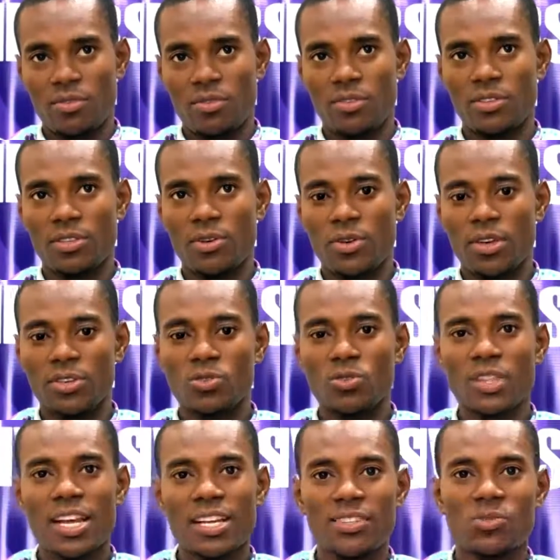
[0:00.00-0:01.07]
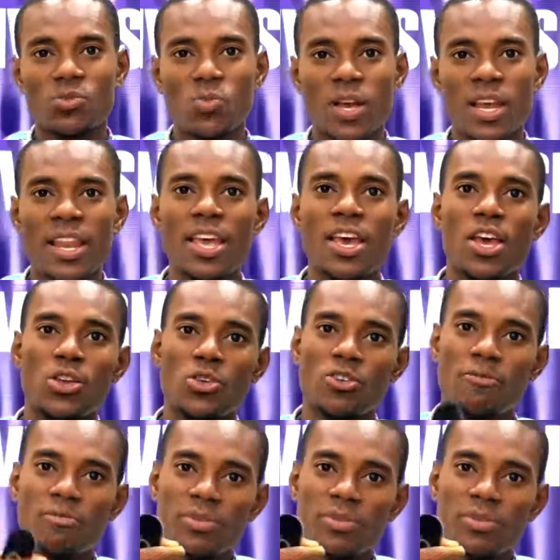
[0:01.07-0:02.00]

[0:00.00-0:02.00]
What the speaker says: Is that okay? So that is when you have